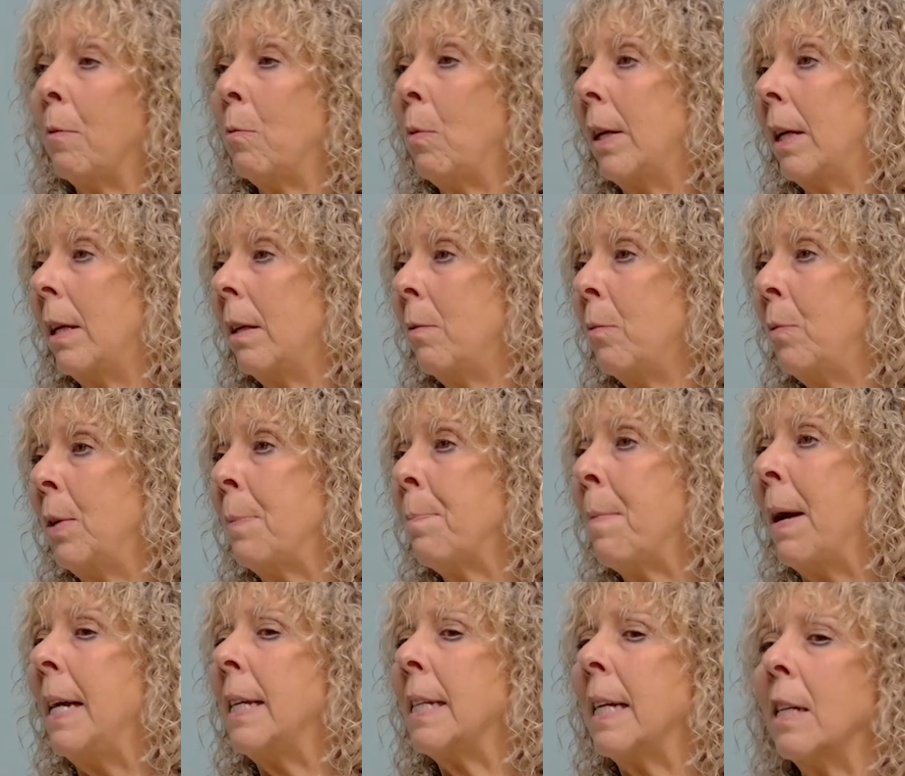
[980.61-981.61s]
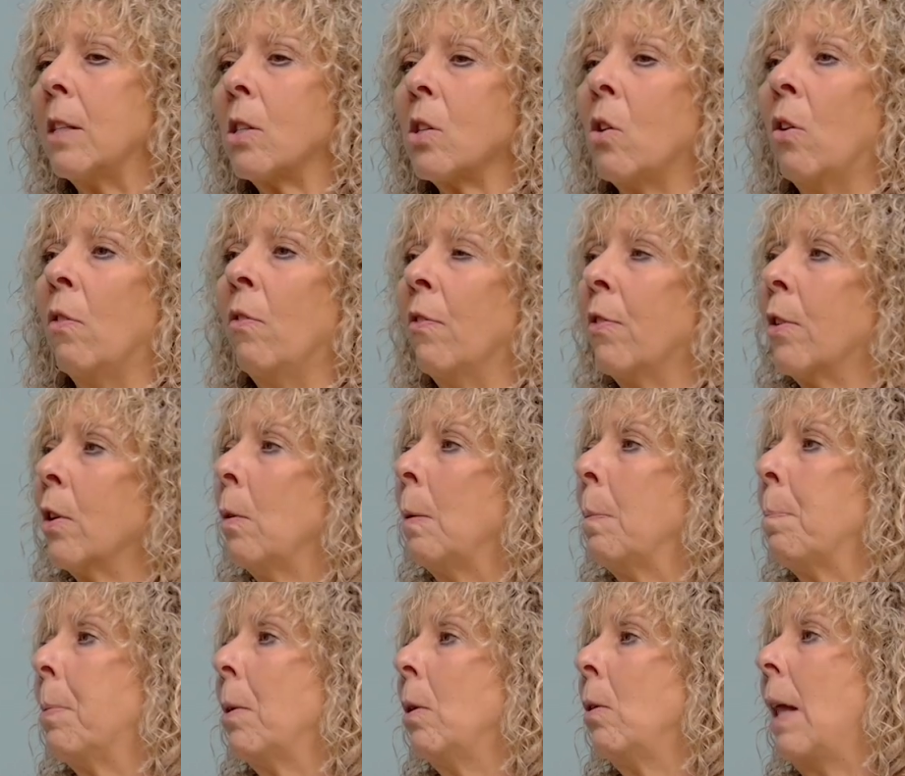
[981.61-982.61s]
We made it as
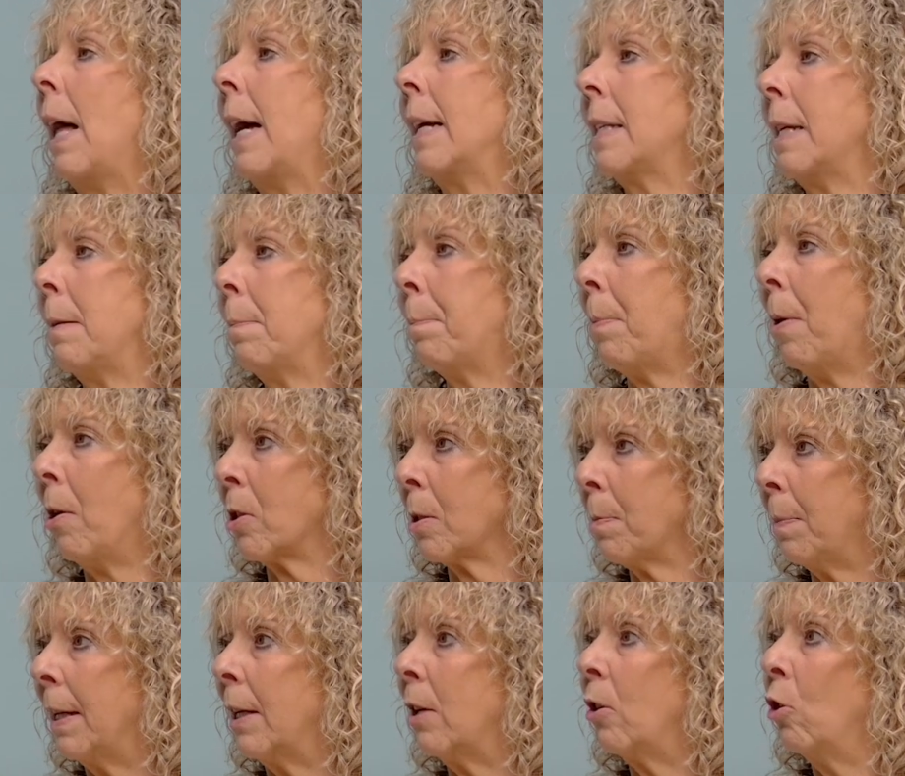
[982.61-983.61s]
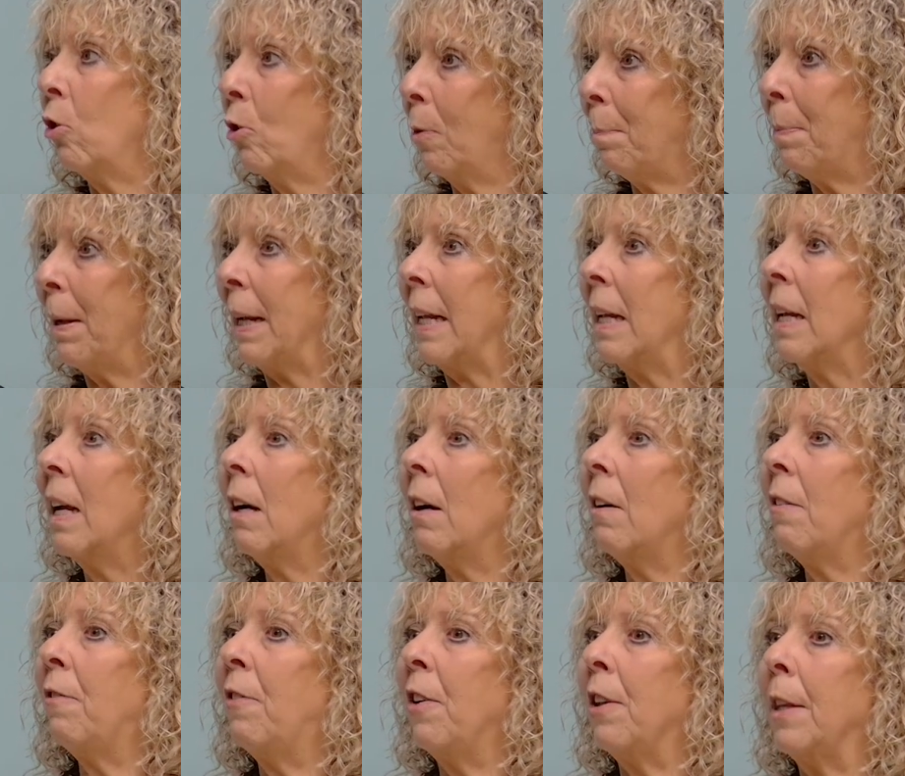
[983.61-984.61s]
comfortable as it possibly could be
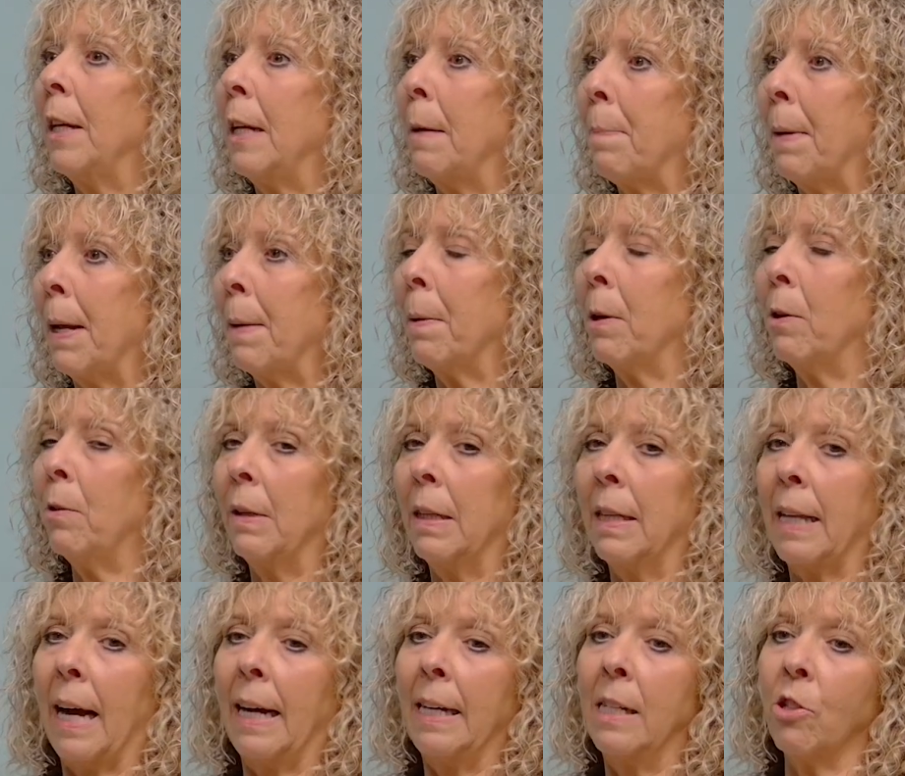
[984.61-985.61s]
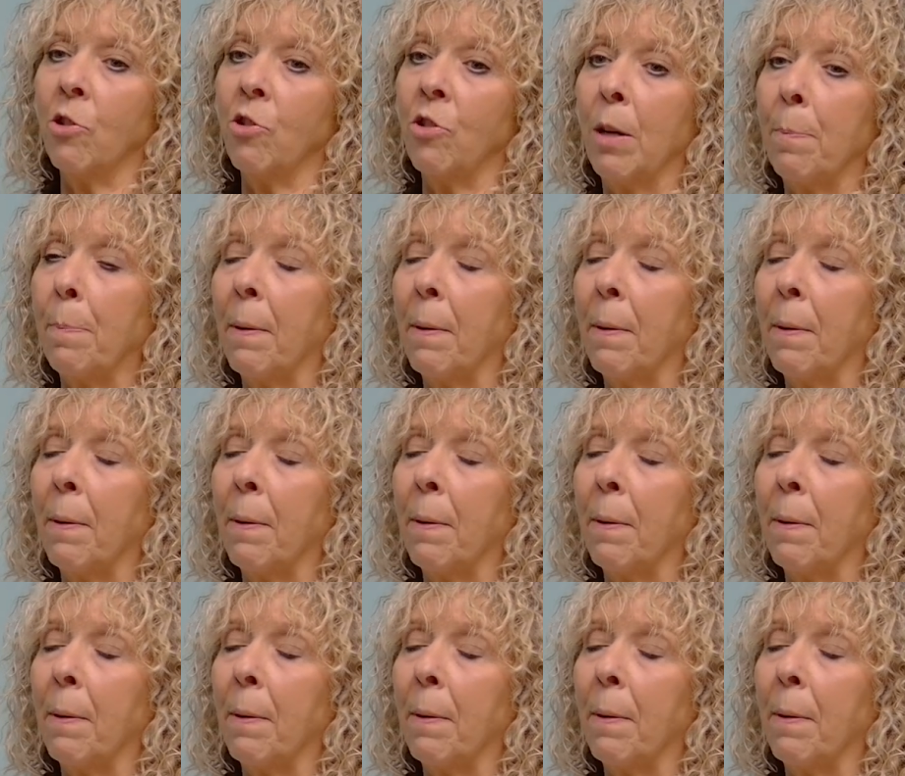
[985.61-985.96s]
for the people who are in that industry.